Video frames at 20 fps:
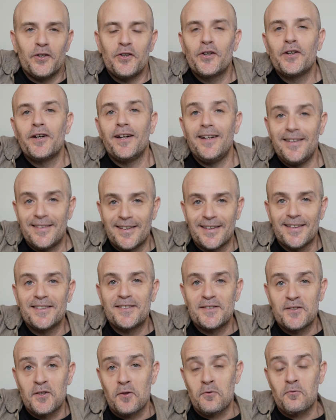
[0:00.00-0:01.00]
You're going to need to
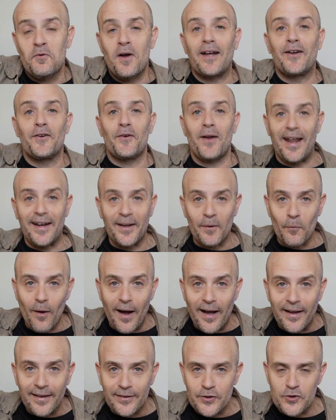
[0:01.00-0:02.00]
listen to the record
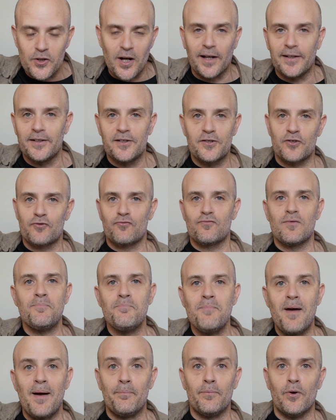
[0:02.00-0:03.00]
anyway, because you're not going to just
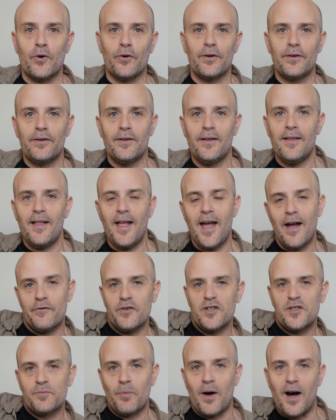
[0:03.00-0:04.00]
remember
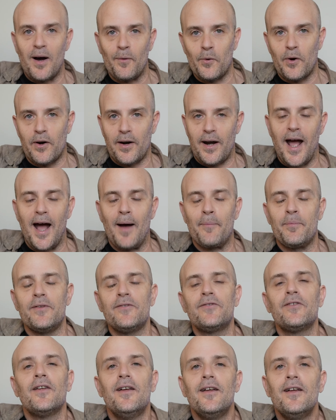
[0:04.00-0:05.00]
every spot where it
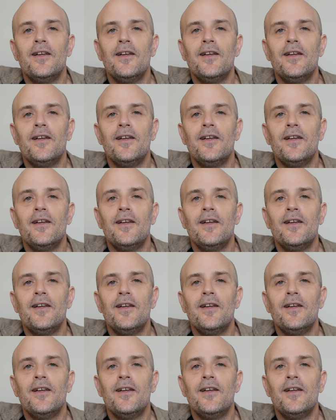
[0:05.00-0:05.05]
happens.